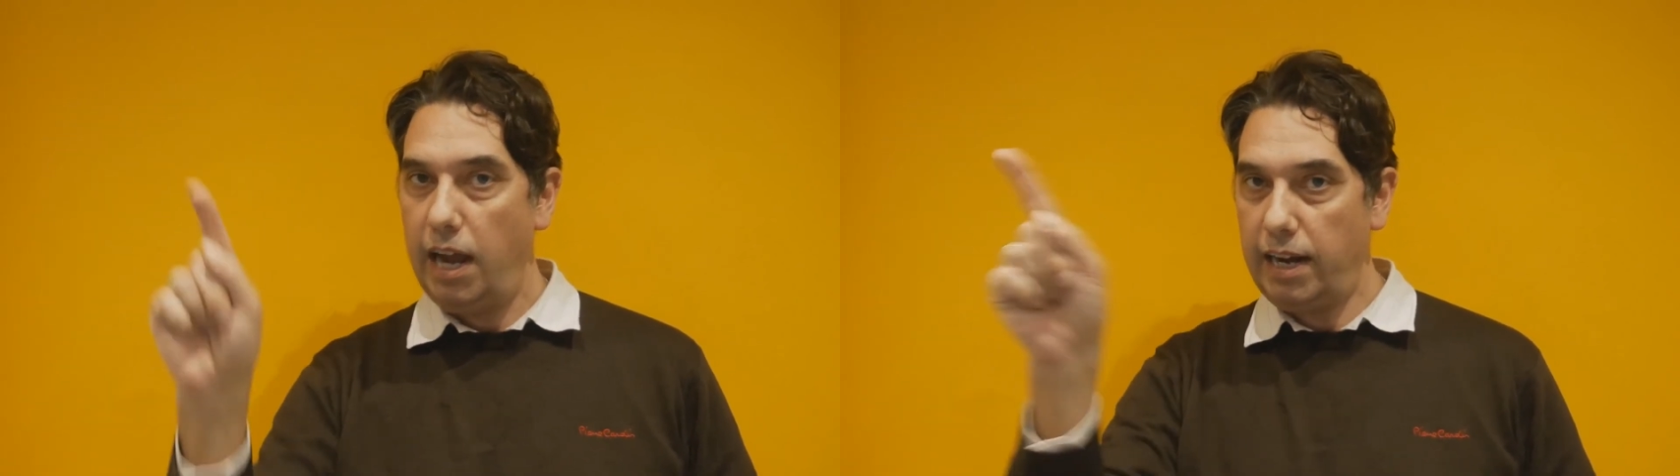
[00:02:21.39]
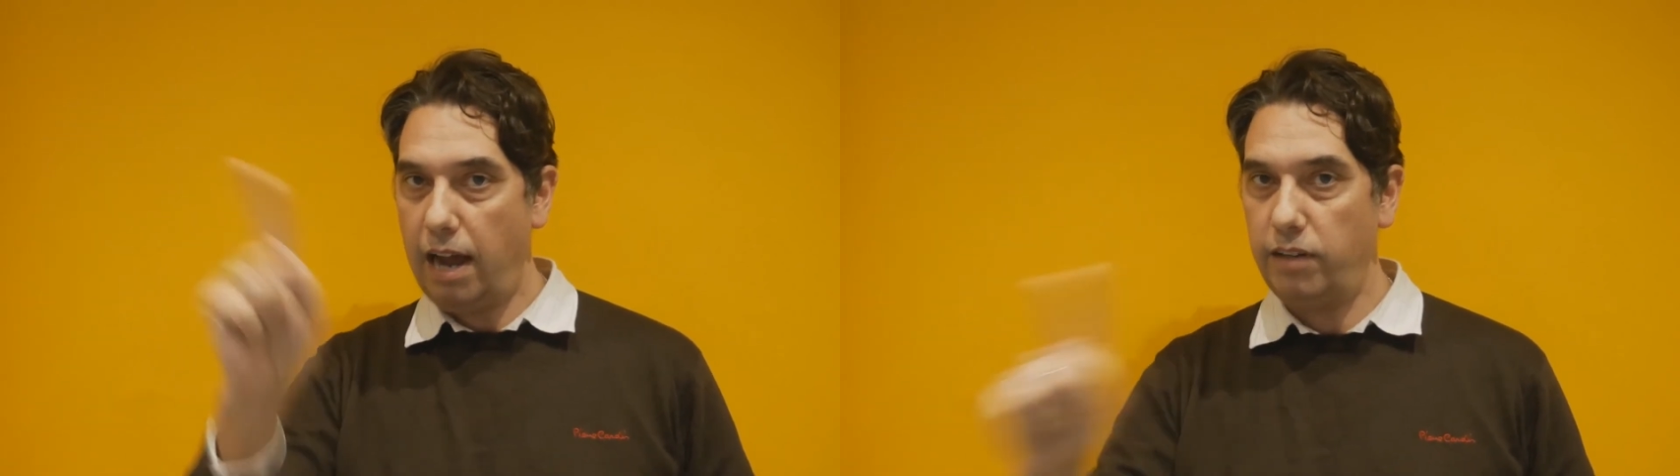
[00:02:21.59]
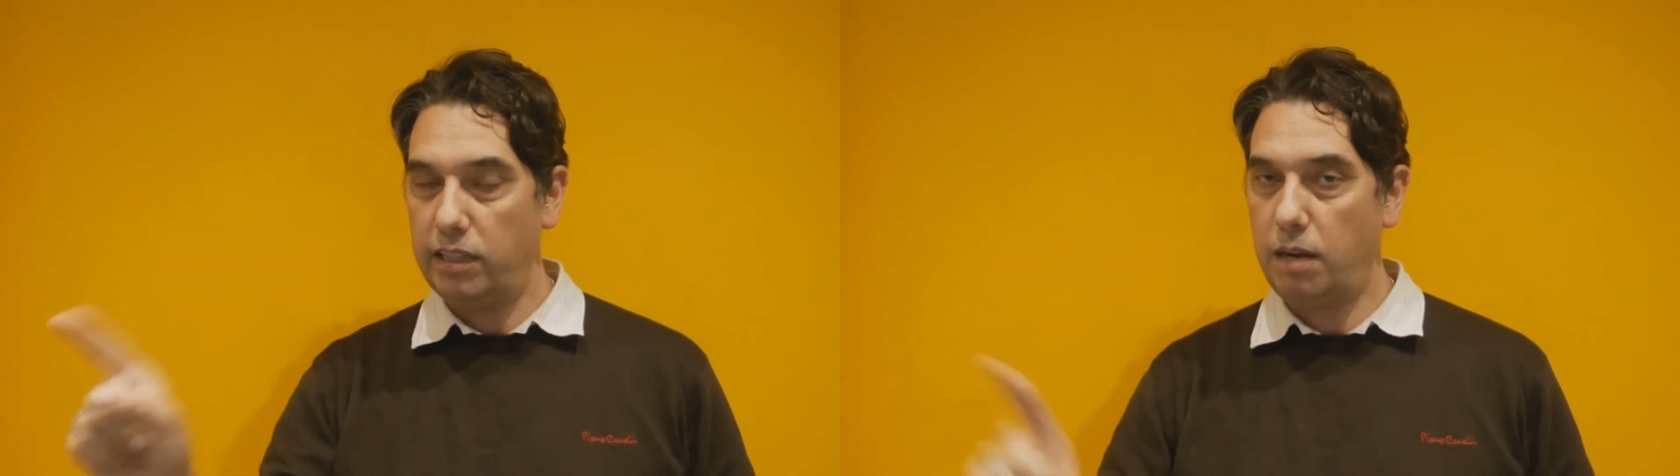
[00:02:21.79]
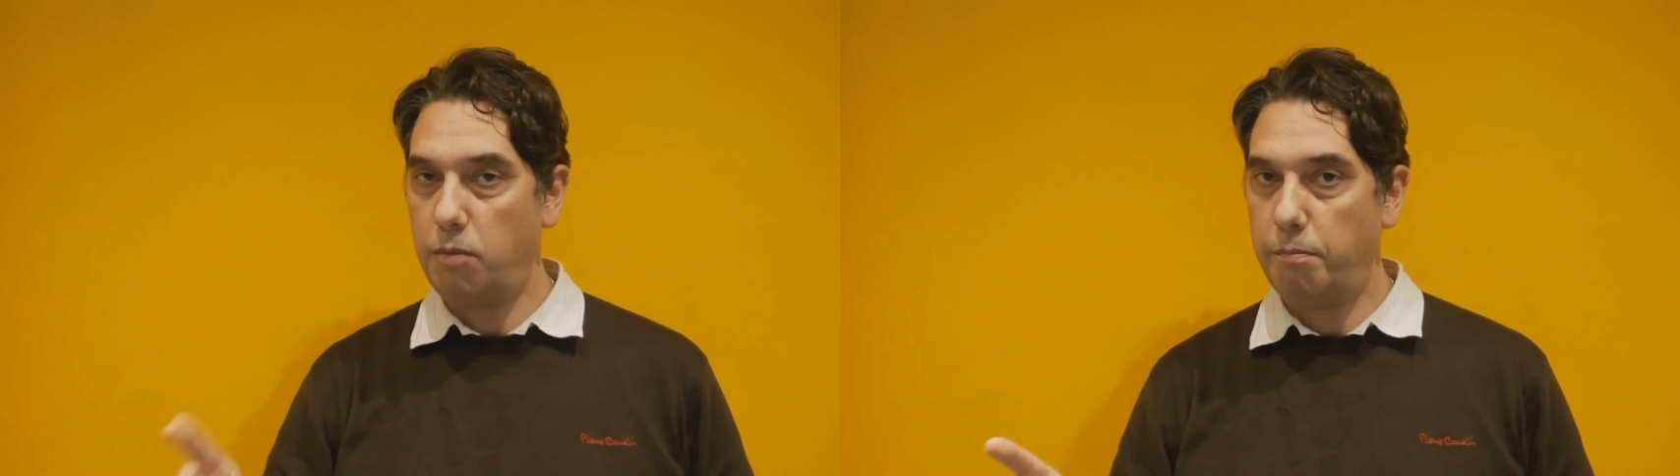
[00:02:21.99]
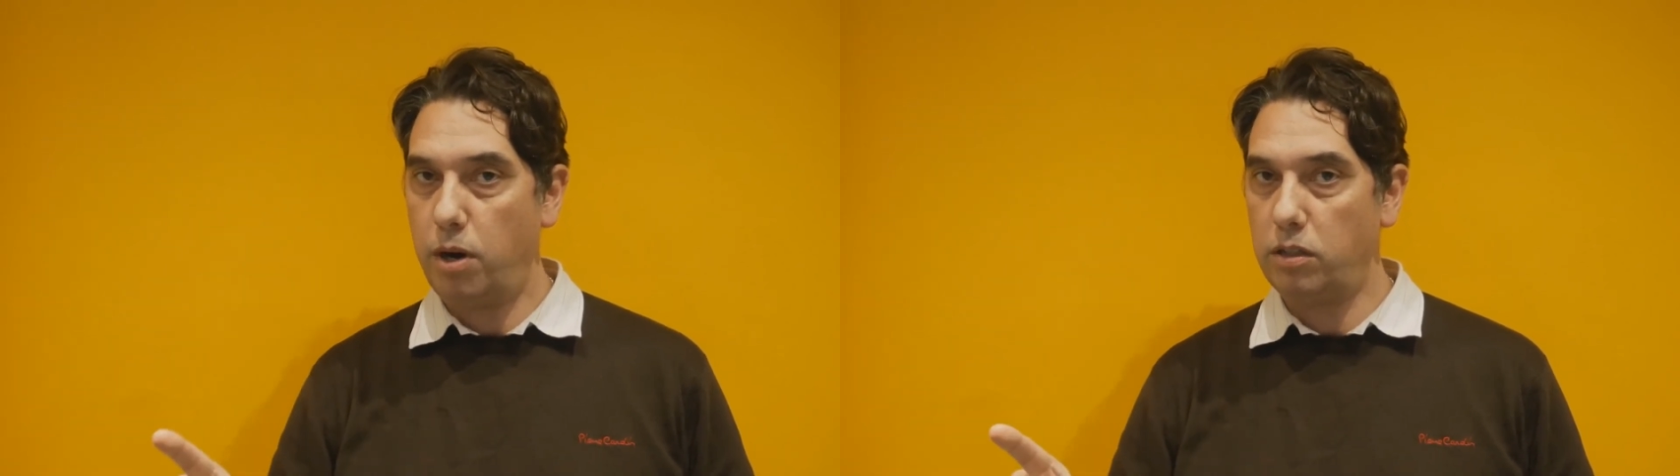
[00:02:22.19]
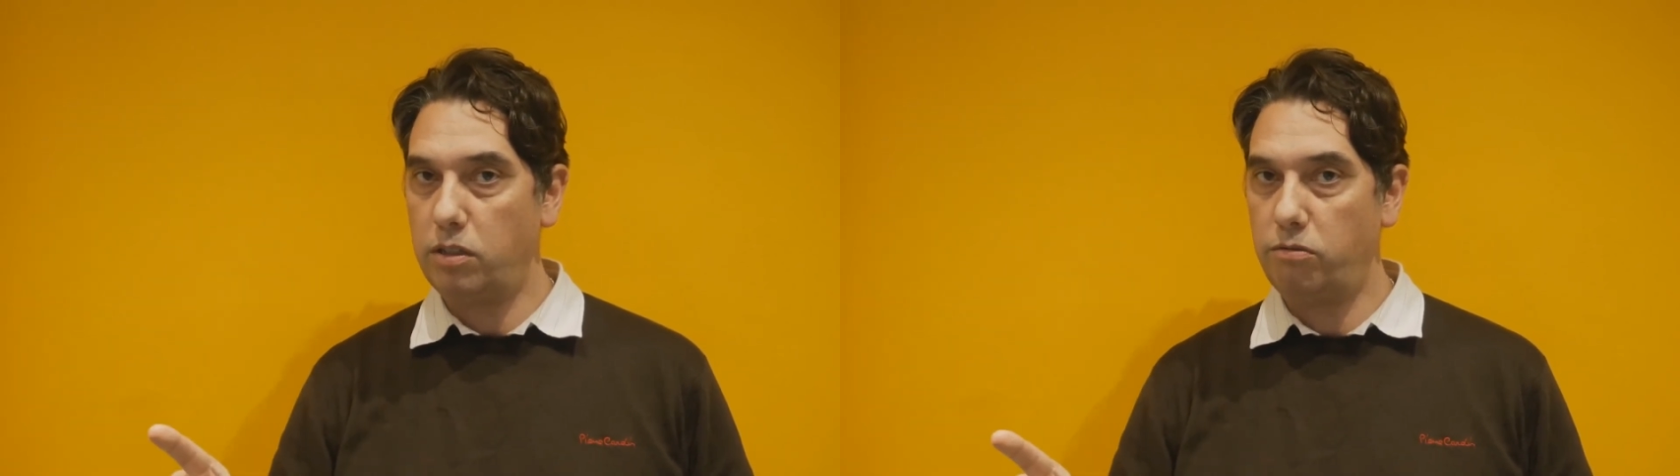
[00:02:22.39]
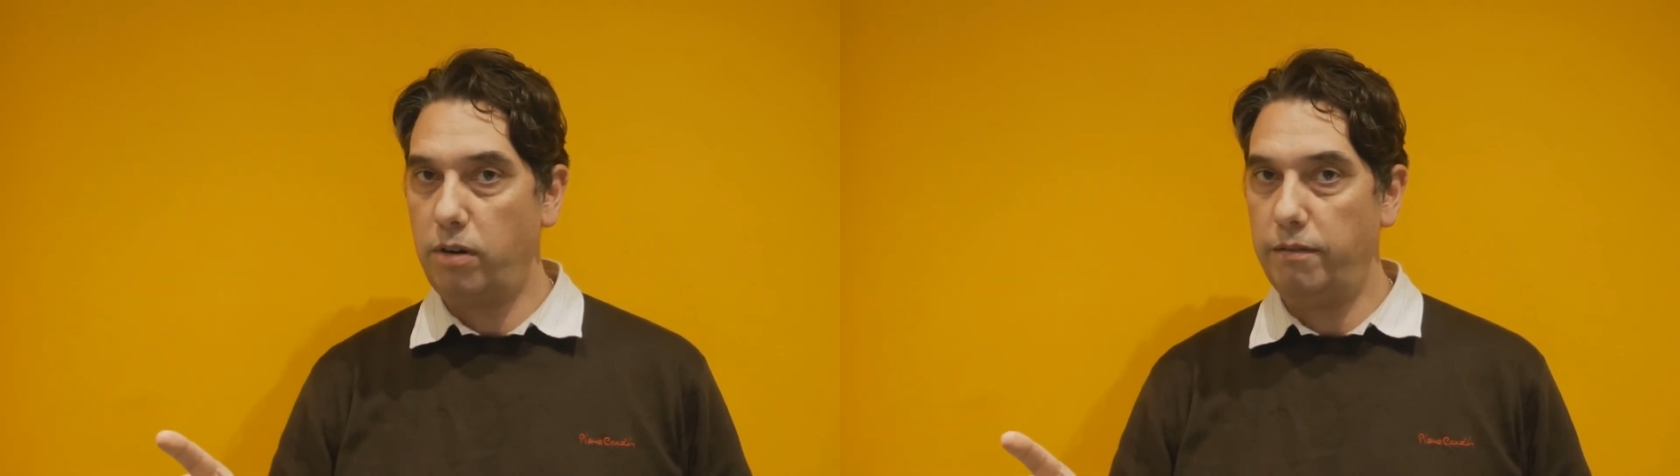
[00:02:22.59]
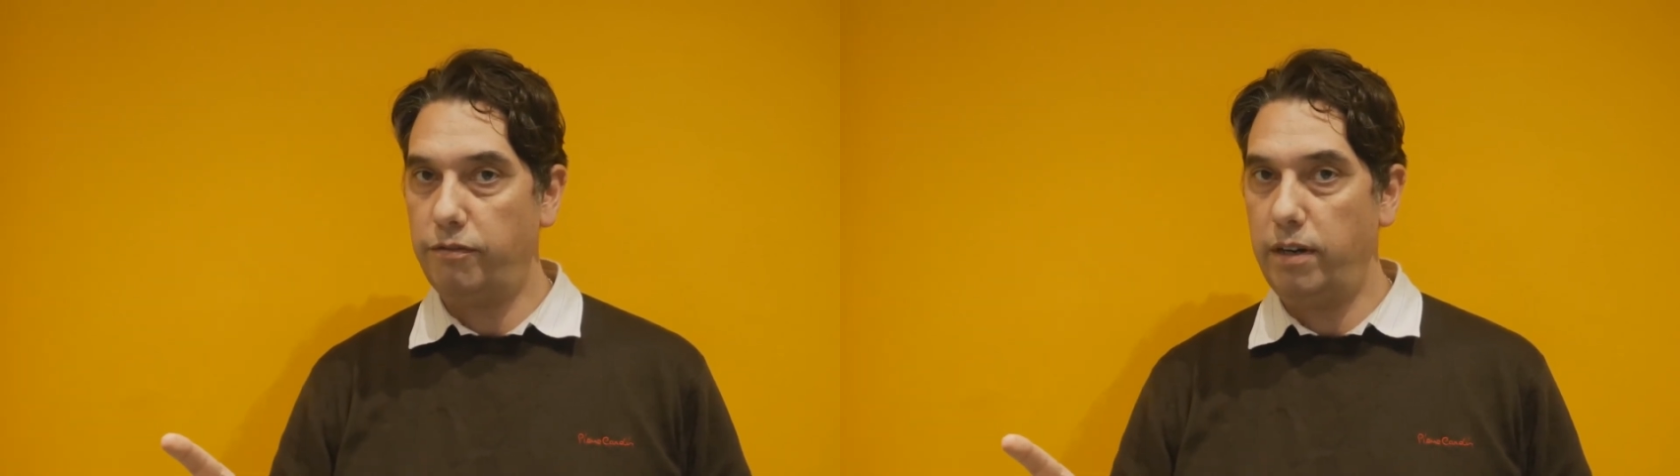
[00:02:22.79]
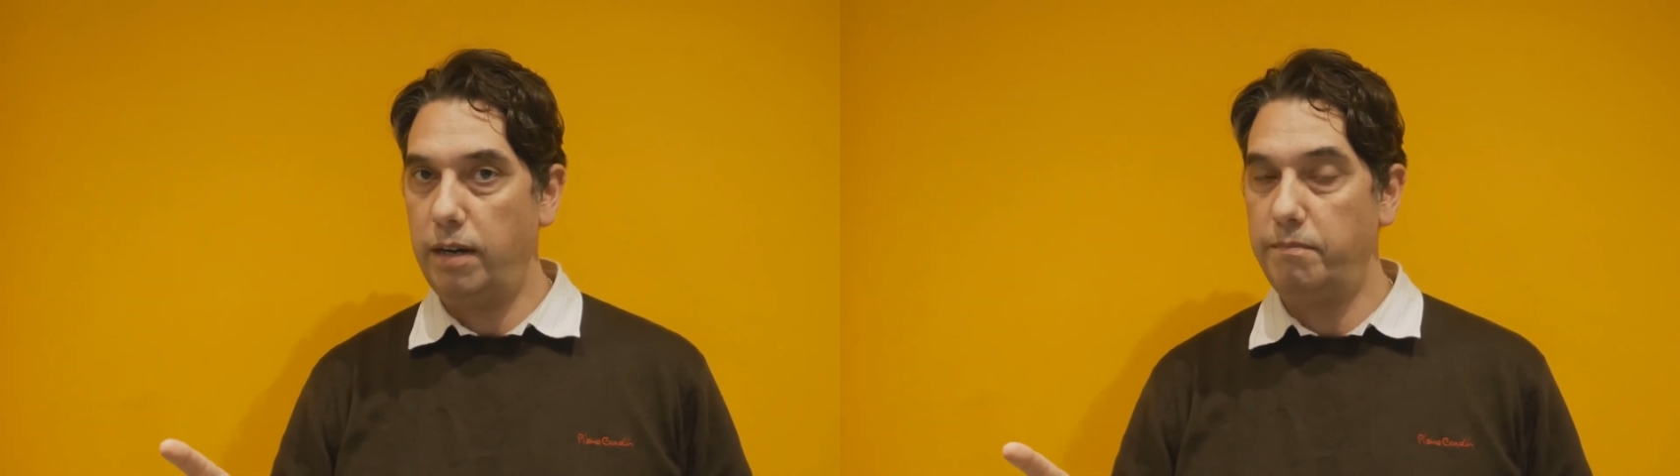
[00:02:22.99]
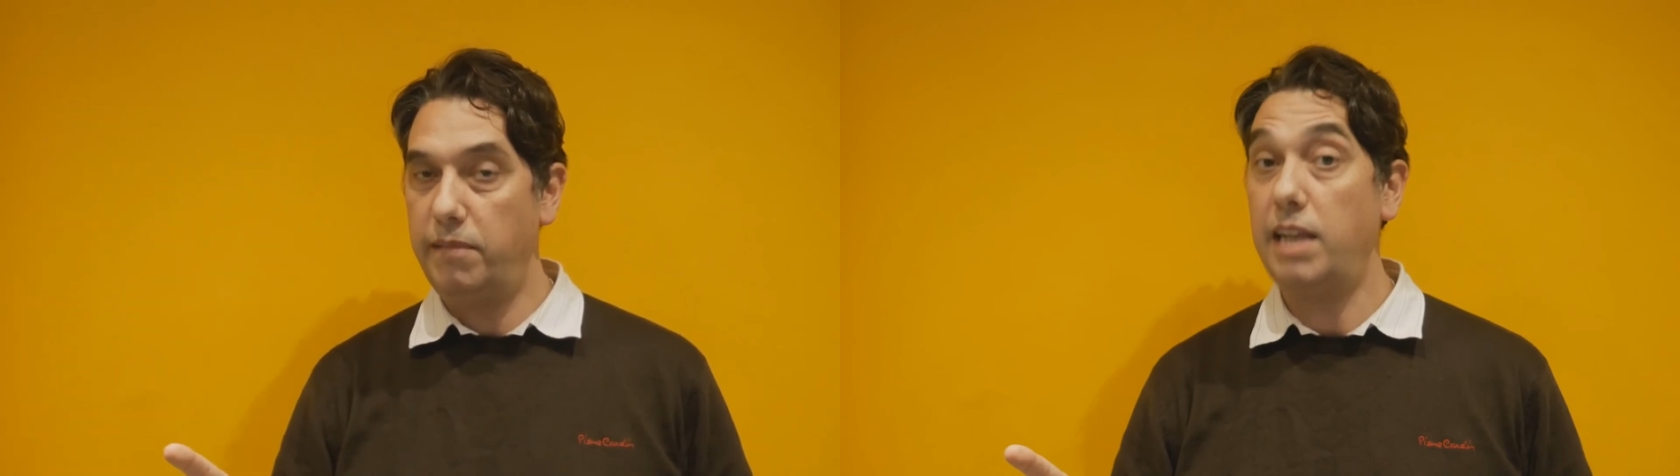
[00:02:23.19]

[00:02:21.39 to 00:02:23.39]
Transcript: and having someone pass through it for